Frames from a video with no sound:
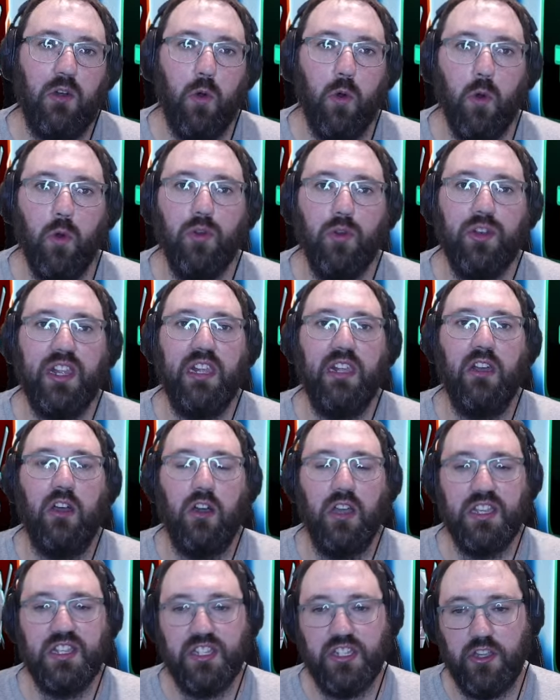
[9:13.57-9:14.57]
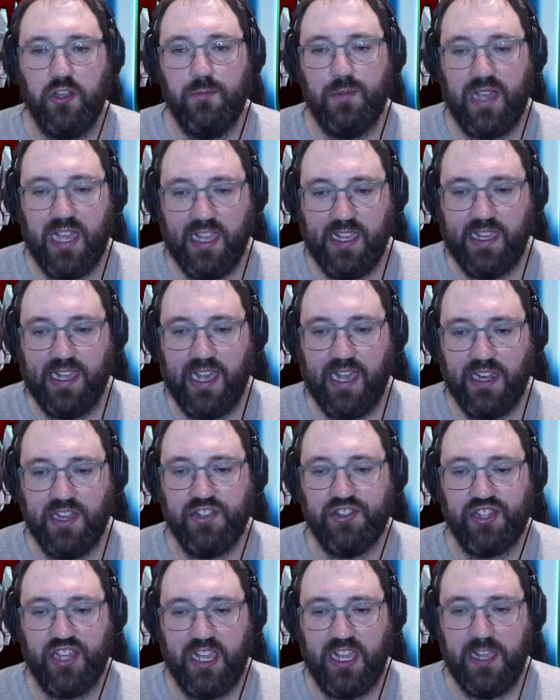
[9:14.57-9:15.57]
hoarding isotope 8
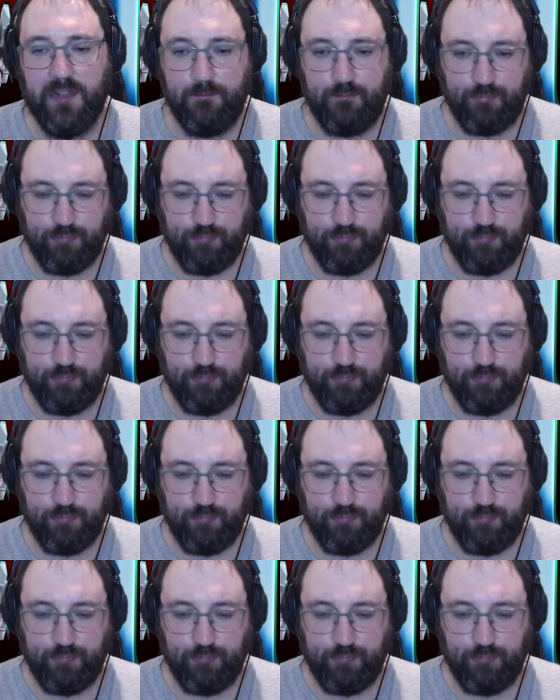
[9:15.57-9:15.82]
energy,